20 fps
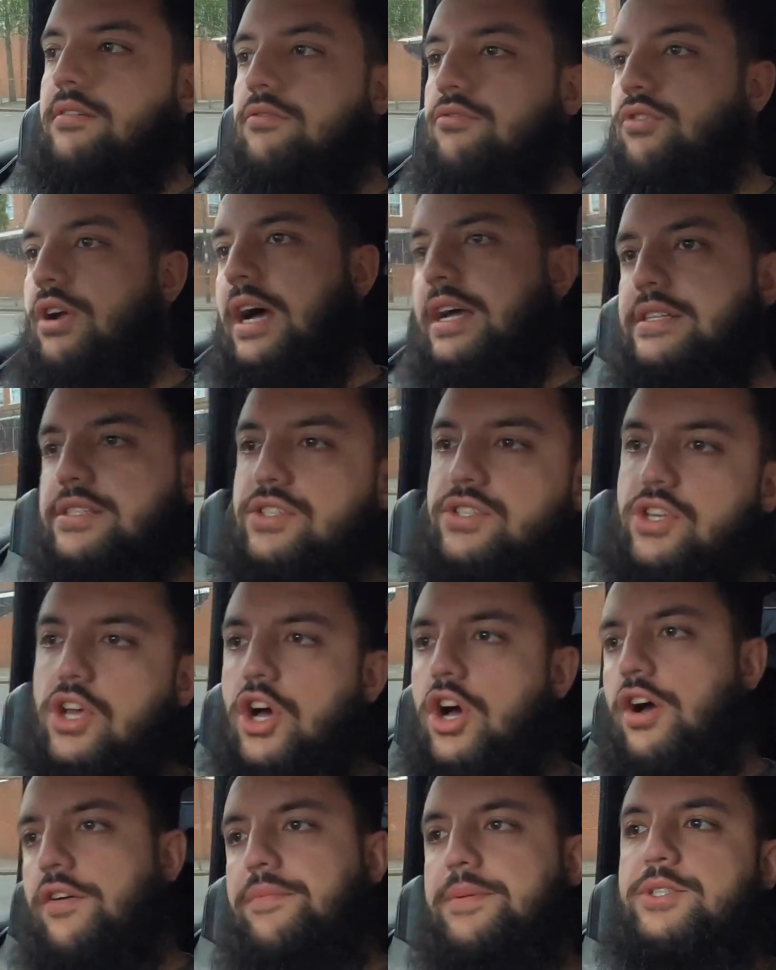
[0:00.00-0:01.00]
Right, so
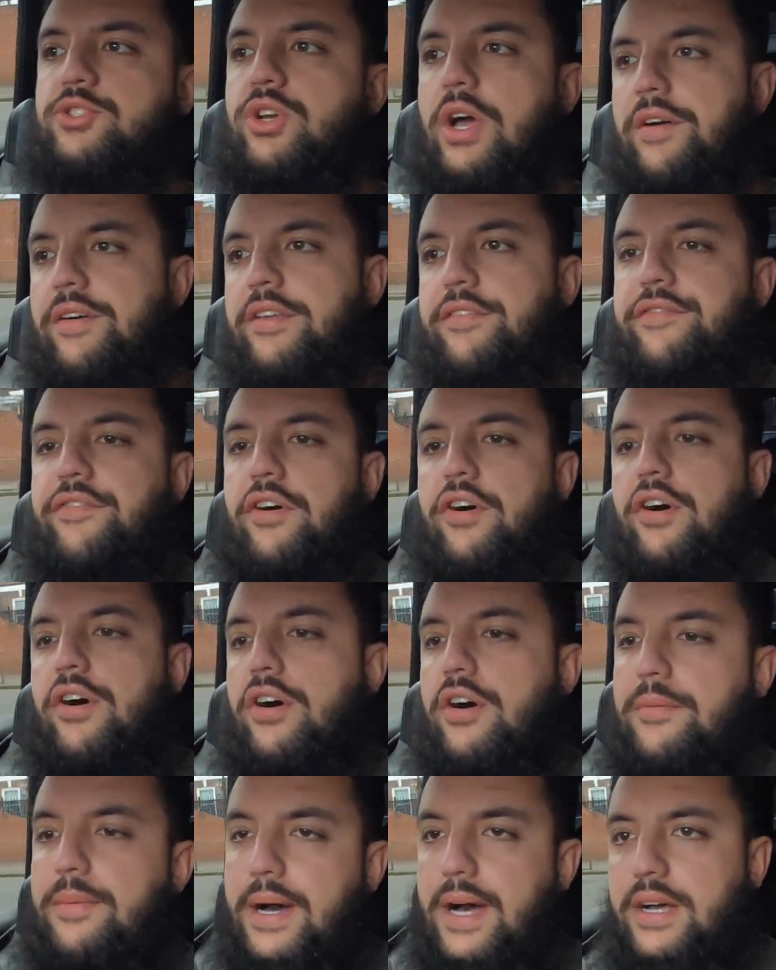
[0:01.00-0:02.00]
I've been driving
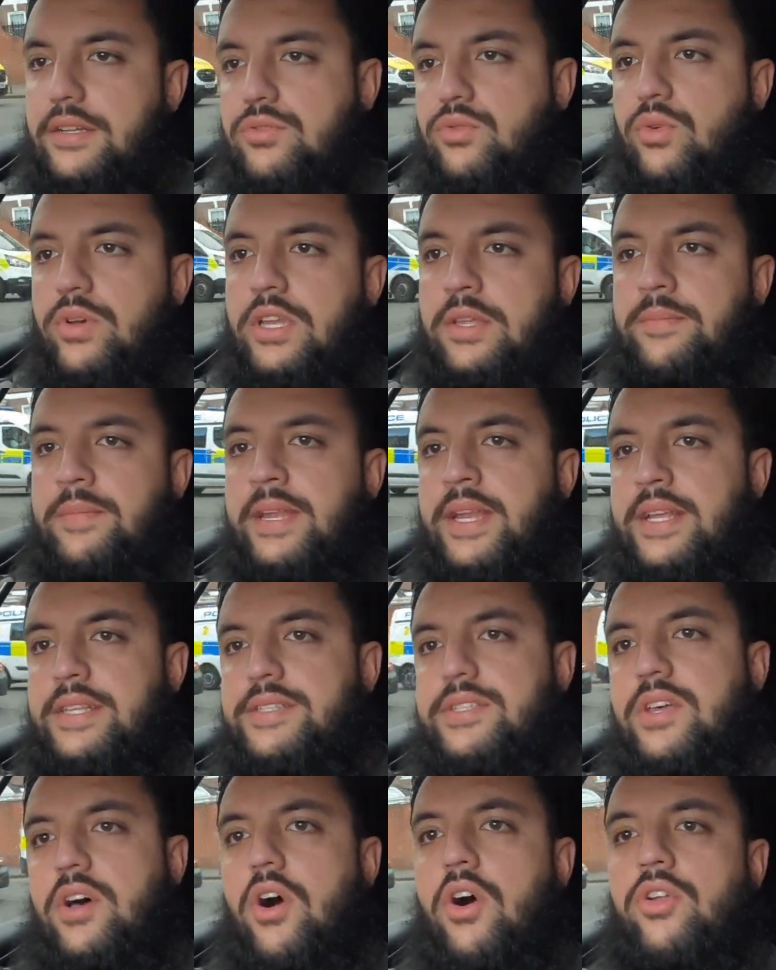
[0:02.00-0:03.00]
for about 20
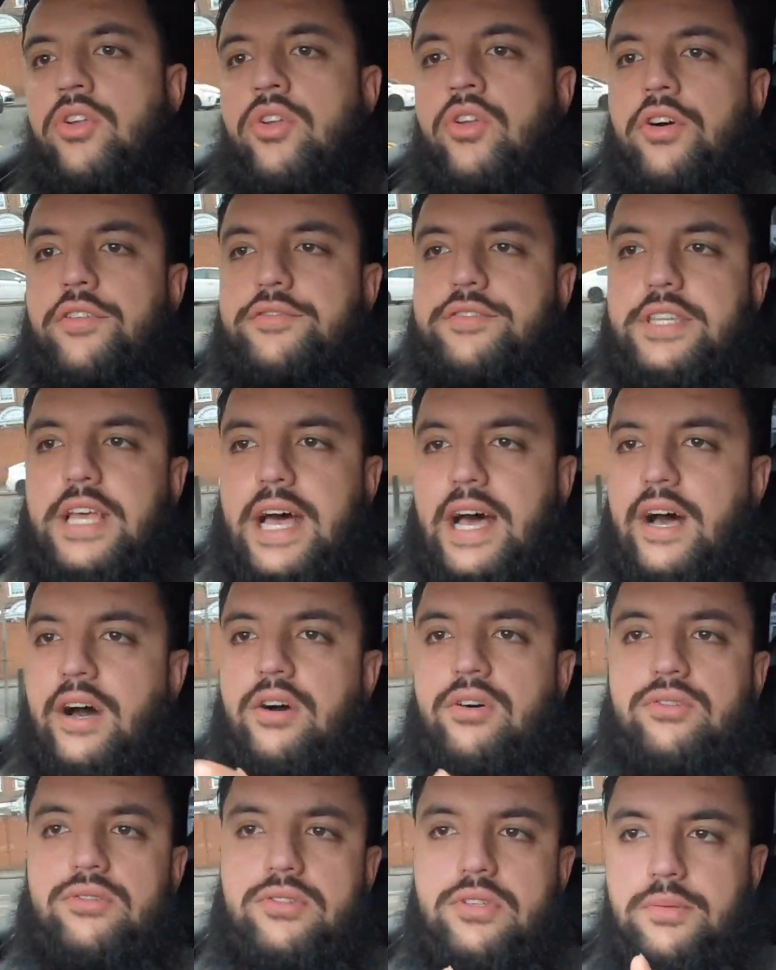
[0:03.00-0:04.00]
minutes on and off
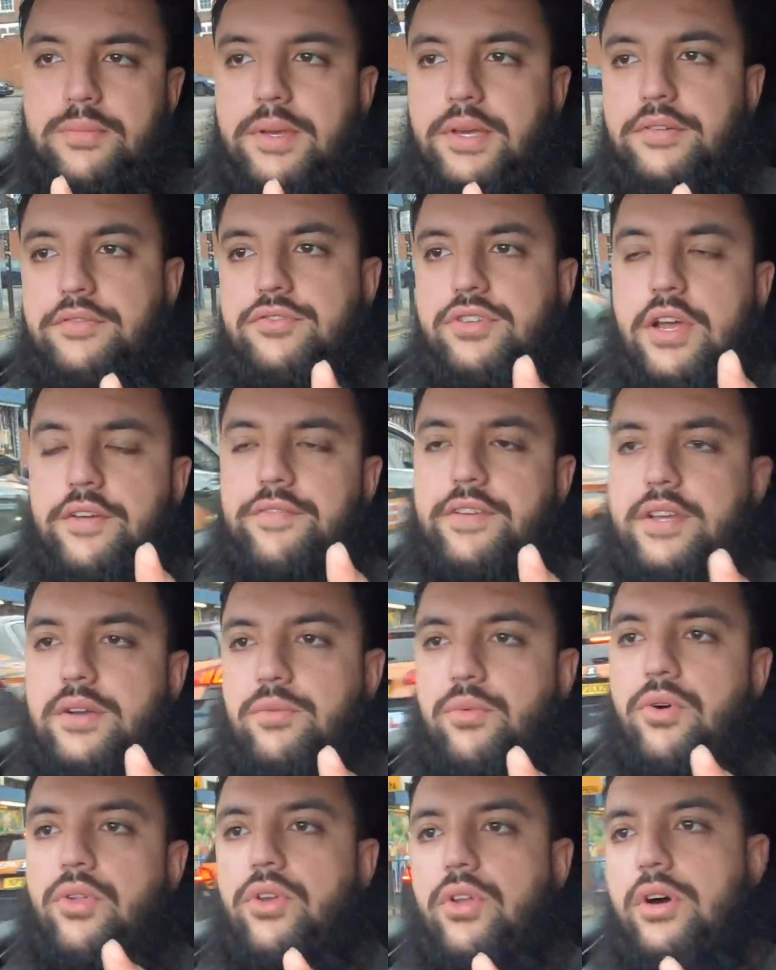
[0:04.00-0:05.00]
town, a bit of traffic
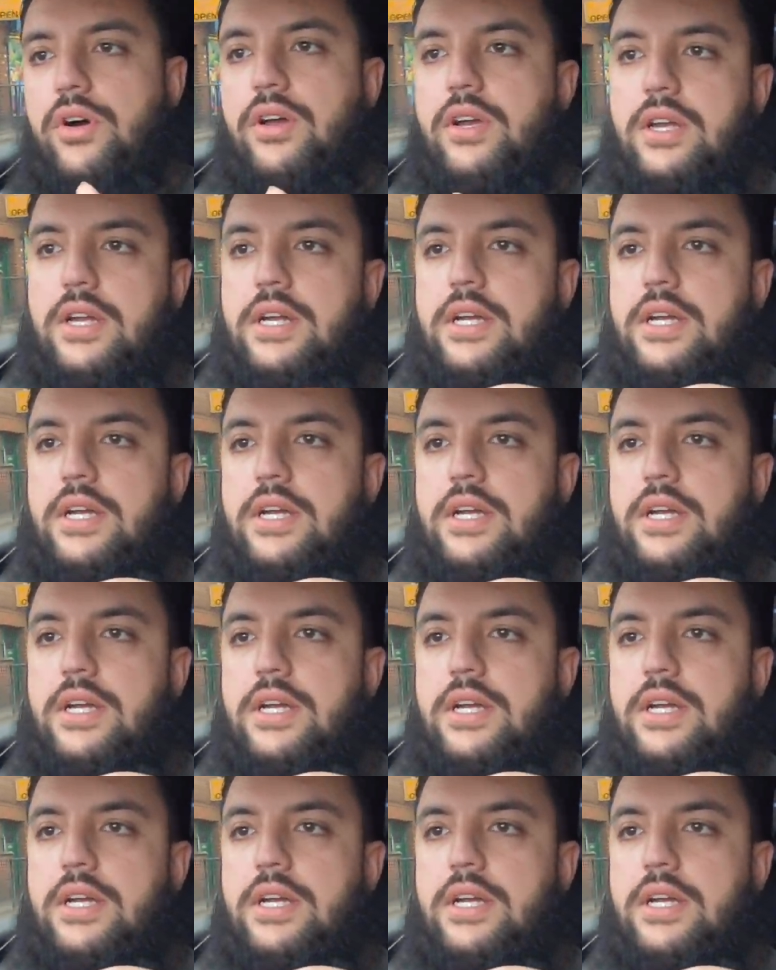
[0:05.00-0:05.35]
and whatnot.